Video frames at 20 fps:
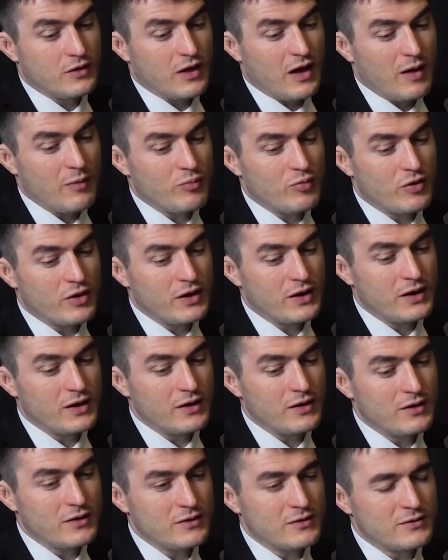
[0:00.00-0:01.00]

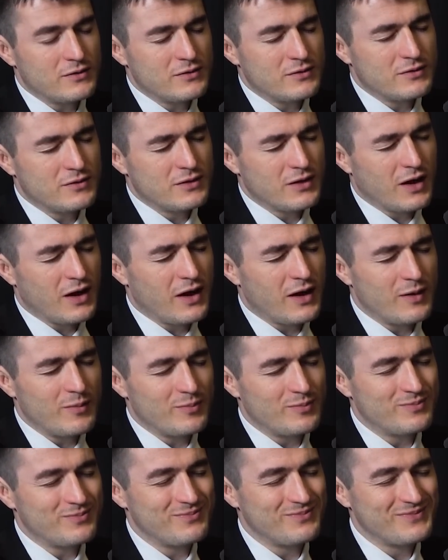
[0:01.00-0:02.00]
operating in
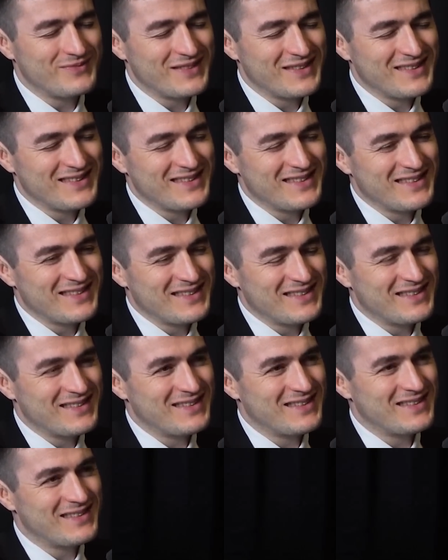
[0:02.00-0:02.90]
time. Well, and you